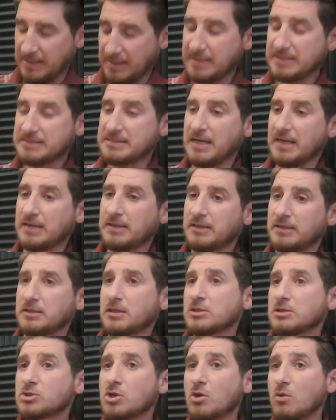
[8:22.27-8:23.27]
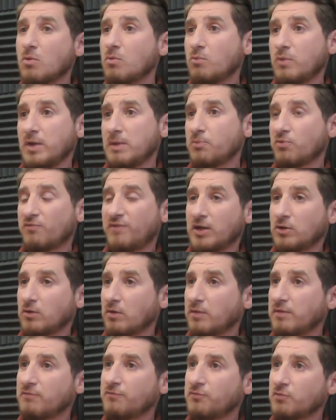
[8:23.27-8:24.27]
Exactly. So we provide
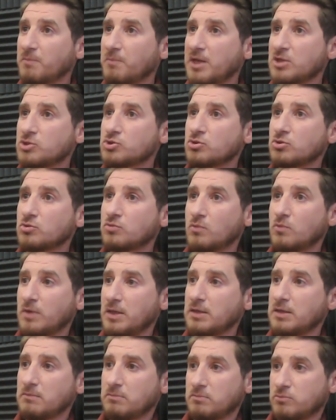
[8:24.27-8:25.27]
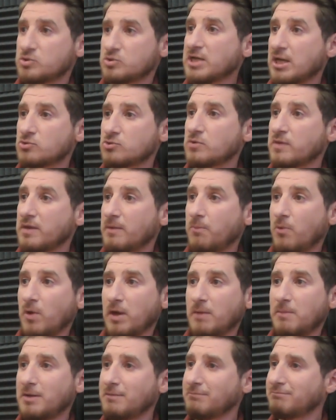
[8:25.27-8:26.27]
all the information. We schedule the
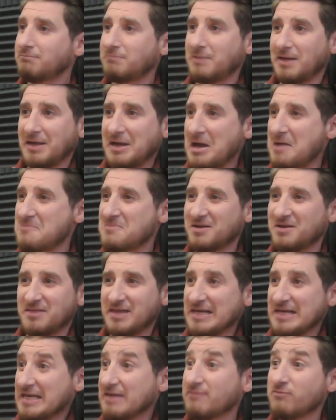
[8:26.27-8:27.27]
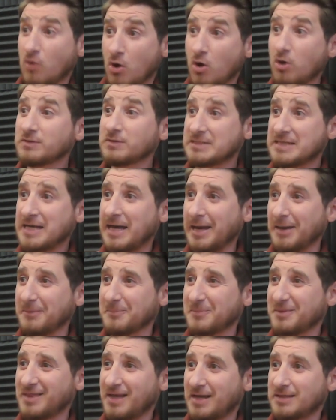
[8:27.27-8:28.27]
appointment. They come and they leave on
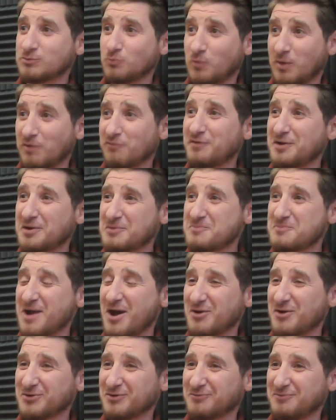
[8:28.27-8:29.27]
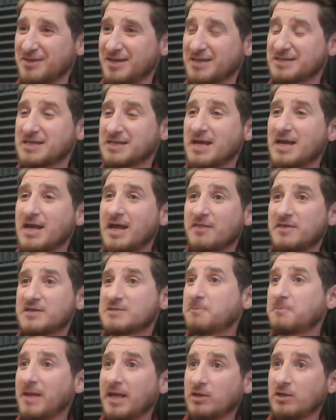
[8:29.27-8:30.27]
time. We're very proud of this. And
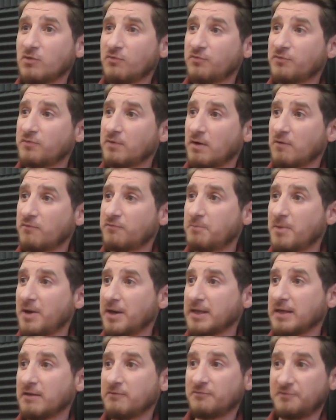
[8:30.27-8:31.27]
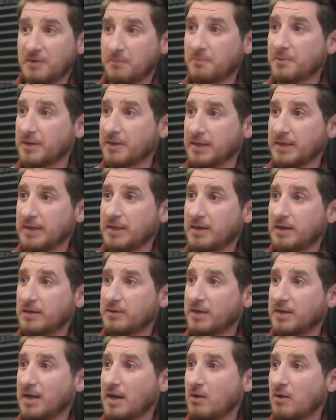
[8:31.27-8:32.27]
there's plenty of parking, free parking here
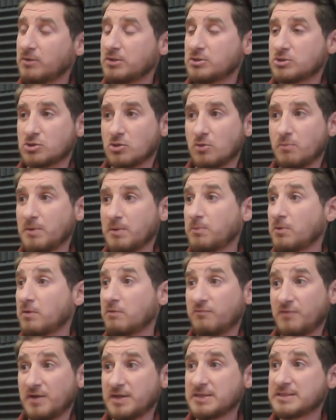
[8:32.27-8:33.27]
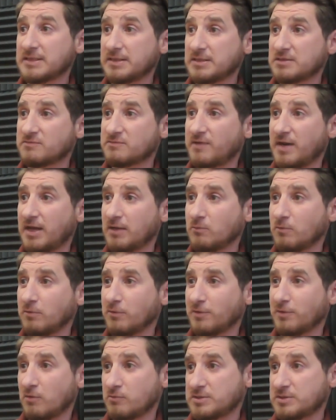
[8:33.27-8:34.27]
at the county. So people are very satisfied
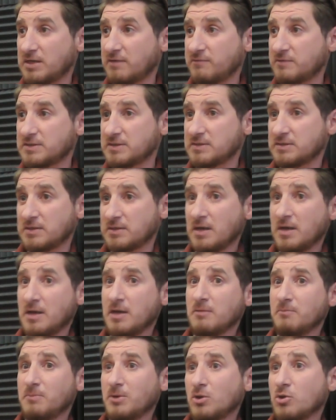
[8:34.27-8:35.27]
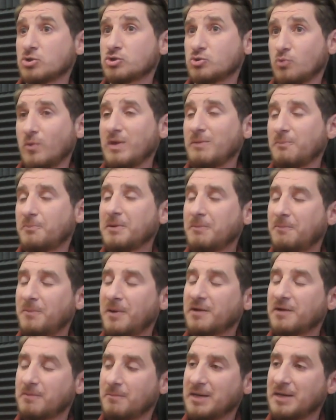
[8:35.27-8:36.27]
with our services because we
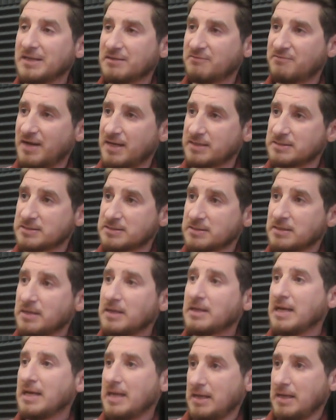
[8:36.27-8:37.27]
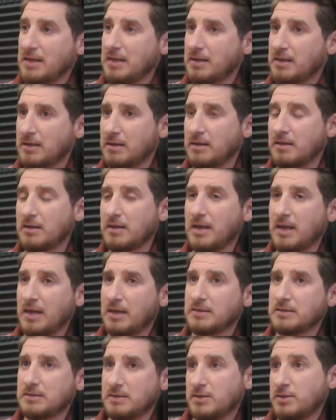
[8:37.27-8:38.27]
prepare them in advance,
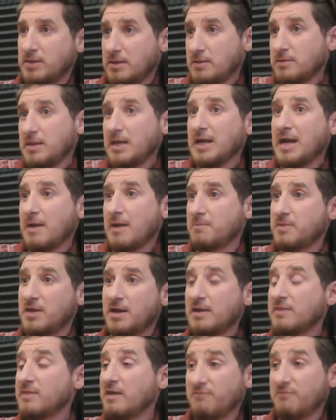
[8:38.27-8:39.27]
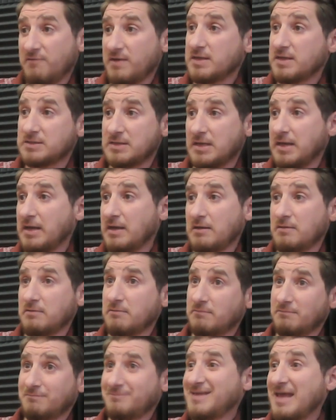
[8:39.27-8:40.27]
and they come there and they finish like in
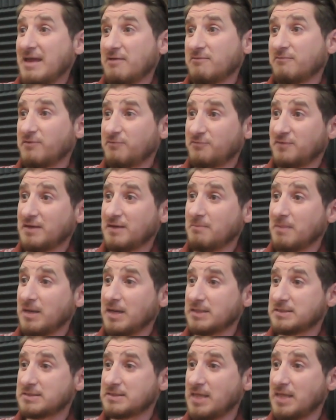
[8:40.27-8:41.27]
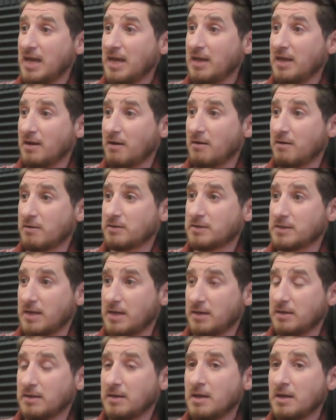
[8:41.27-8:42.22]
10, 15 minutes, they are done.